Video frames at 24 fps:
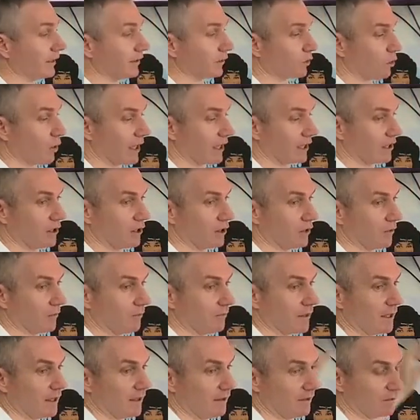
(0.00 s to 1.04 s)
and quite cute.
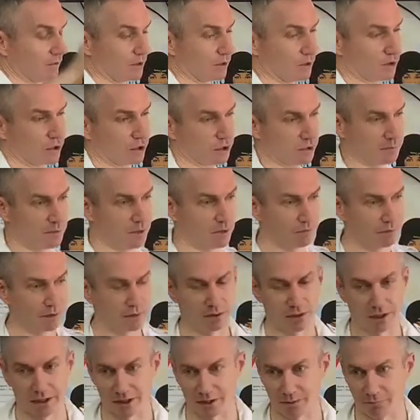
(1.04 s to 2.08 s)
When you turn them over and
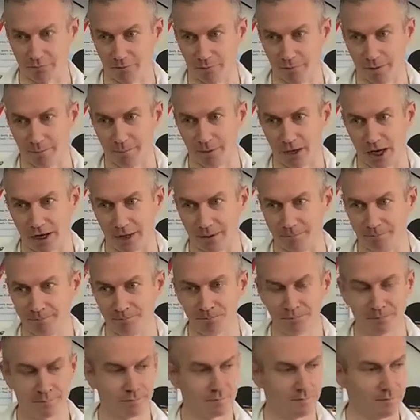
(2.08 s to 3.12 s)
look at them from the bottom,
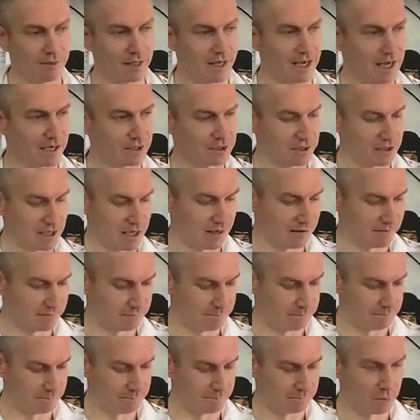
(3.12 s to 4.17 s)
they actually have
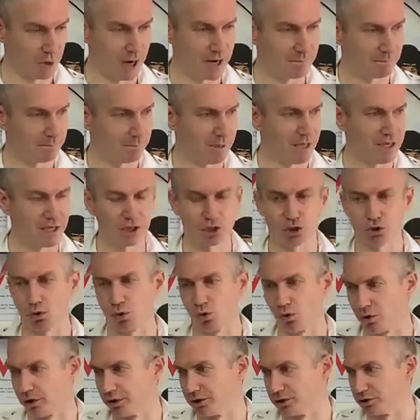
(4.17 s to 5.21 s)
bright pinkish
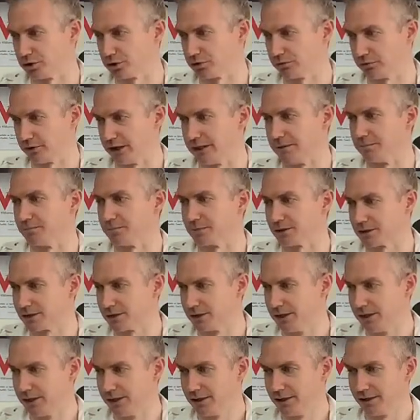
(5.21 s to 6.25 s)
orange limbs
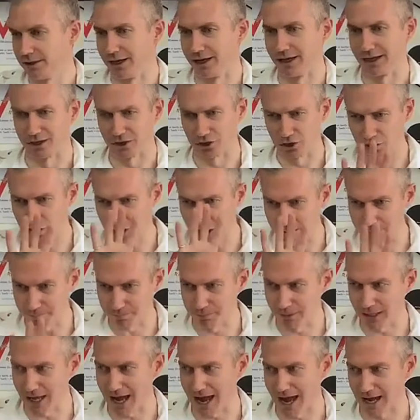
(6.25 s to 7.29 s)
and a jet
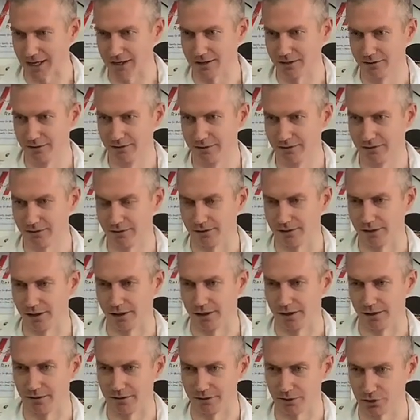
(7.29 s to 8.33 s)
black
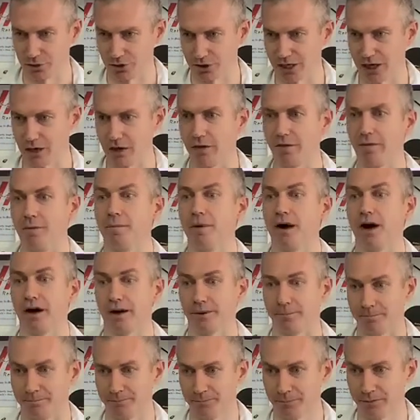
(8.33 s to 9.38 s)
uh, shell on the
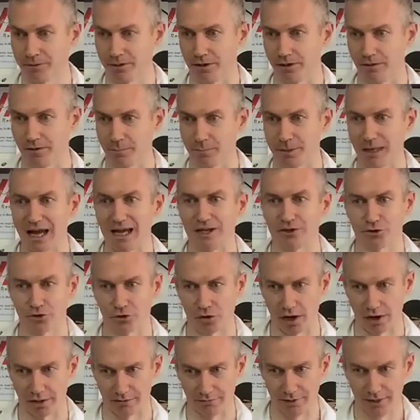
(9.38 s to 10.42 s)
bottom, uh, the
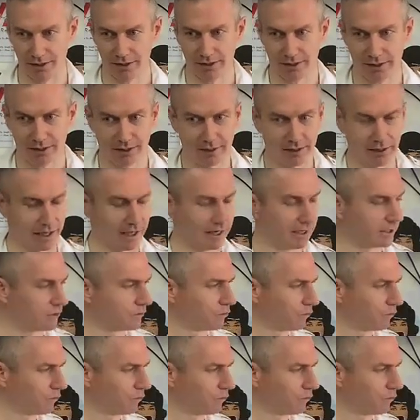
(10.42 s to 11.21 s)
plastron. And it's